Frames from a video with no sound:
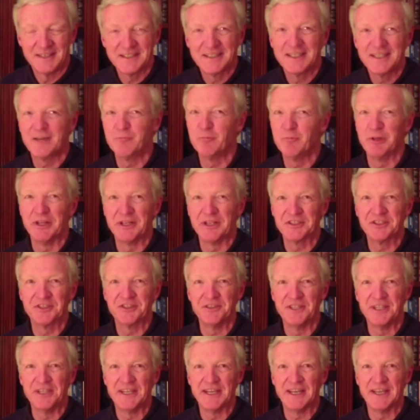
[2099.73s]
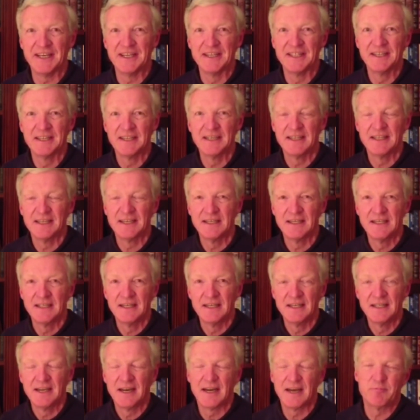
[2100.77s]
God bless you today.
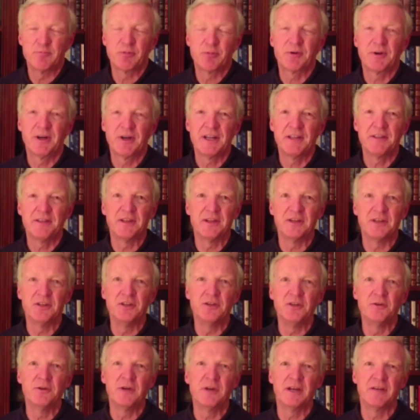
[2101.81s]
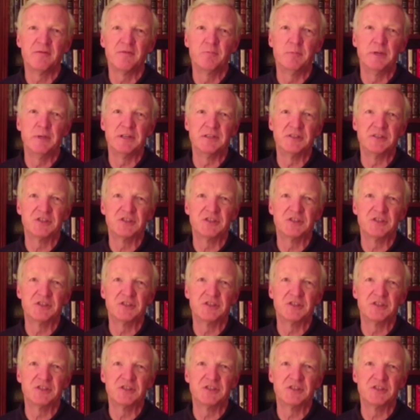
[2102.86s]
I pray that you have been